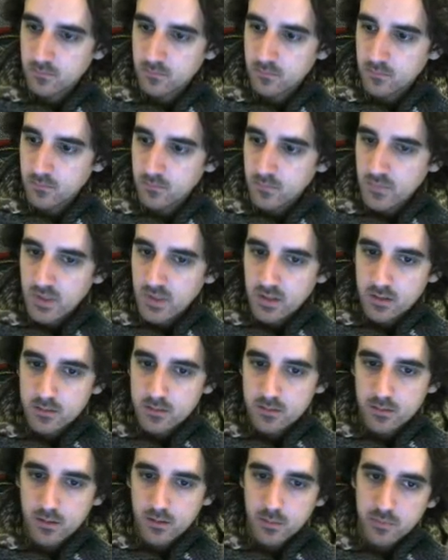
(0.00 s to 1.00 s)
So
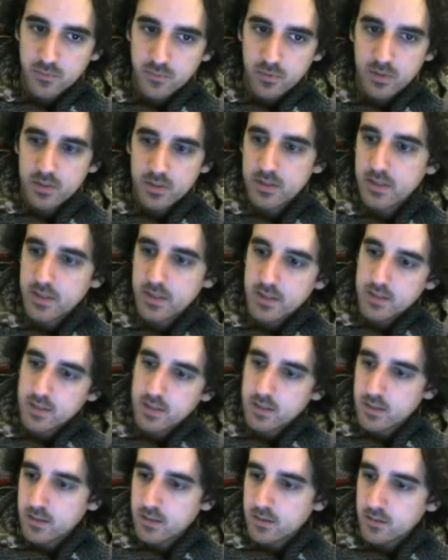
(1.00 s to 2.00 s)
hopefully that
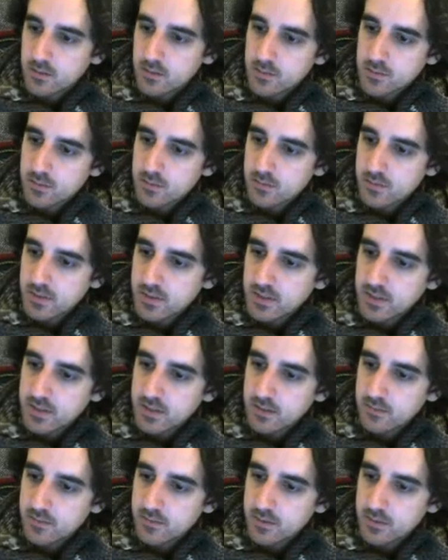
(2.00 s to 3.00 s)
should already give
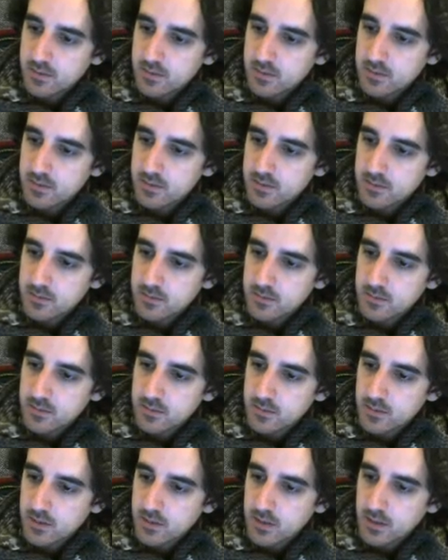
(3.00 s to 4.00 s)
us
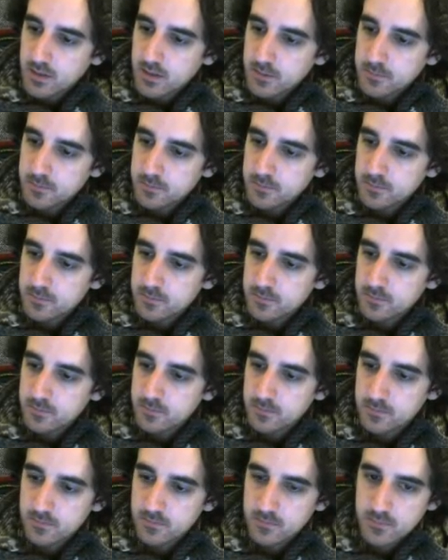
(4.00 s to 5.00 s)

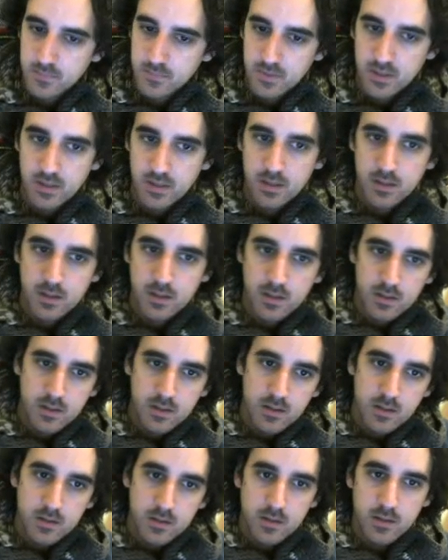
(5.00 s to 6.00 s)
a
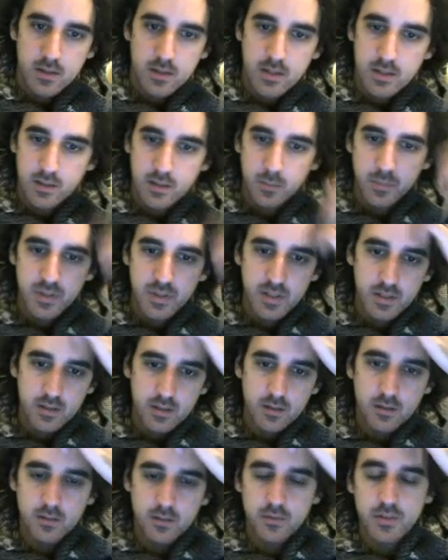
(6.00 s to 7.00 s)
little bit of
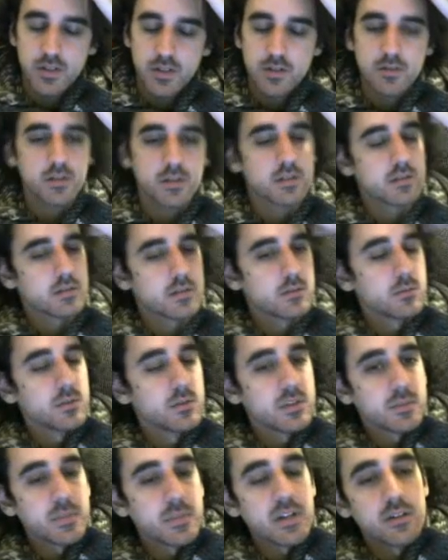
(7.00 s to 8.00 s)
interest to the
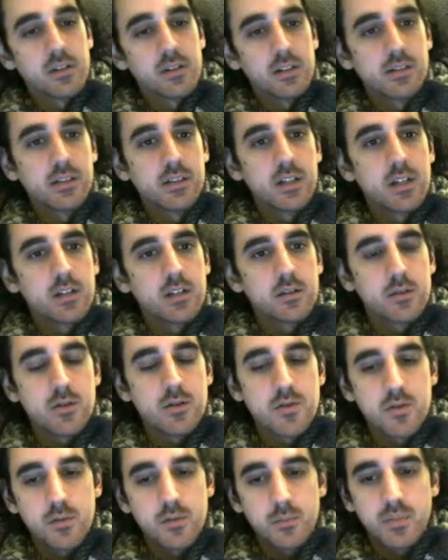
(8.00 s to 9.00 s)
specular, so it shouldn't be
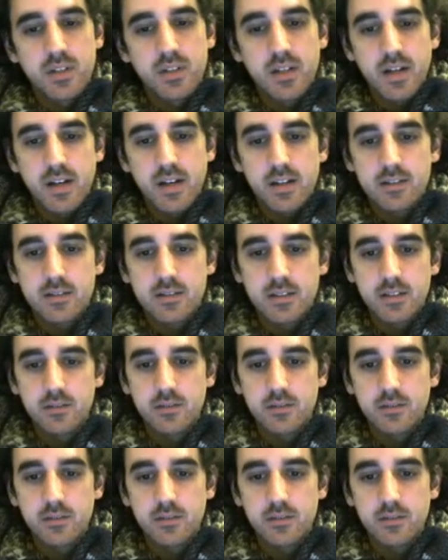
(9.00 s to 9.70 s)
as even.